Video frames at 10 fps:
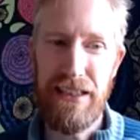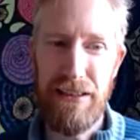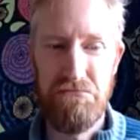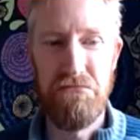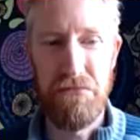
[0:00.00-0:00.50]

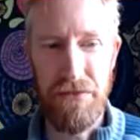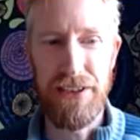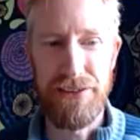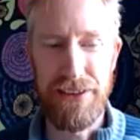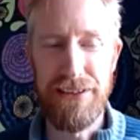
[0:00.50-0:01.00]
well,
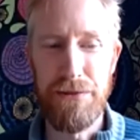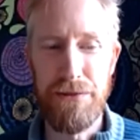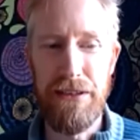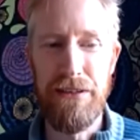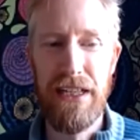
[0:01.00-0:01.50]
since
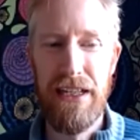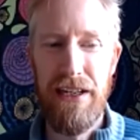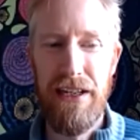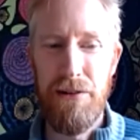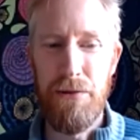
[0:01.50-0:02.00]
we
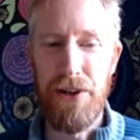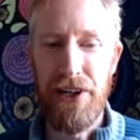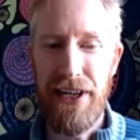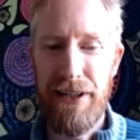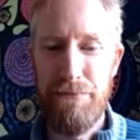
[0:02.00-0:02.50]
were
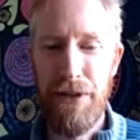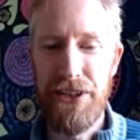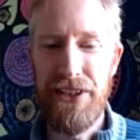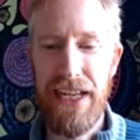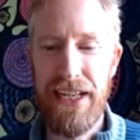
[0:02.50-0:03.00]
here, but
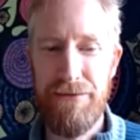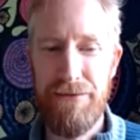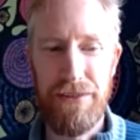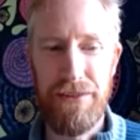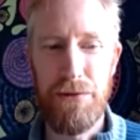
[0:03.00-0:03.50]
then
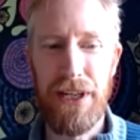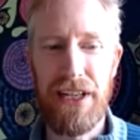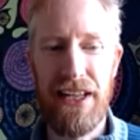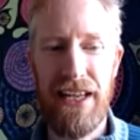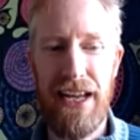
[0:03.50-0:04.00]

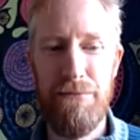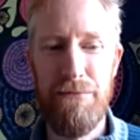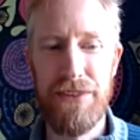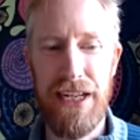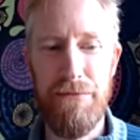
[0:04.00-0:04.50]
quickly came
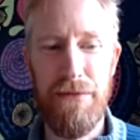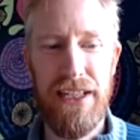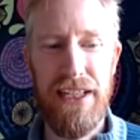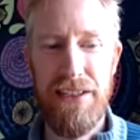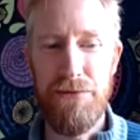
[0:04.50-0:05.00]
some,
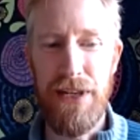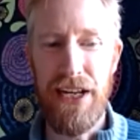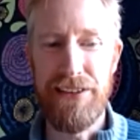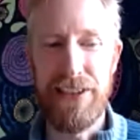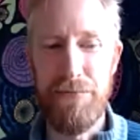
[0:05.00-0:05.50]
we had
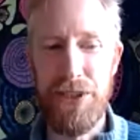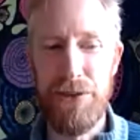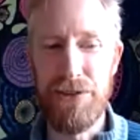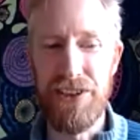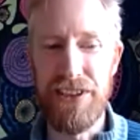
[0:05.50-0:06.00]
some
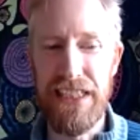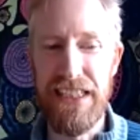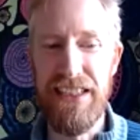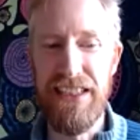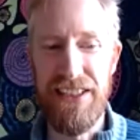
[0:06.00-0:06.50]
users
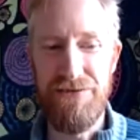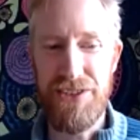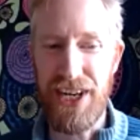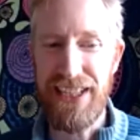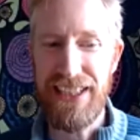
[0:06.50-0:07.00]
in
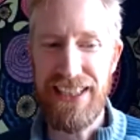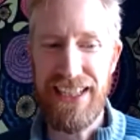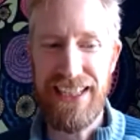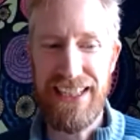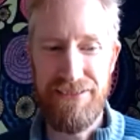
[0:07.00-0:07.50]

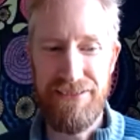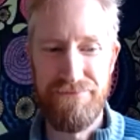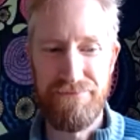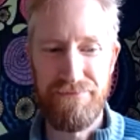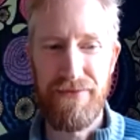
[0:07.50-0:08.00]
China,
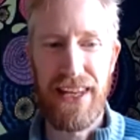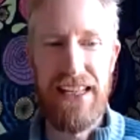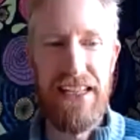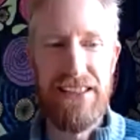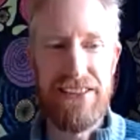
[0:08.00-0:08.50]

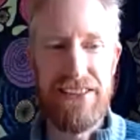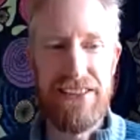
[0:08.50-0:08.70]
some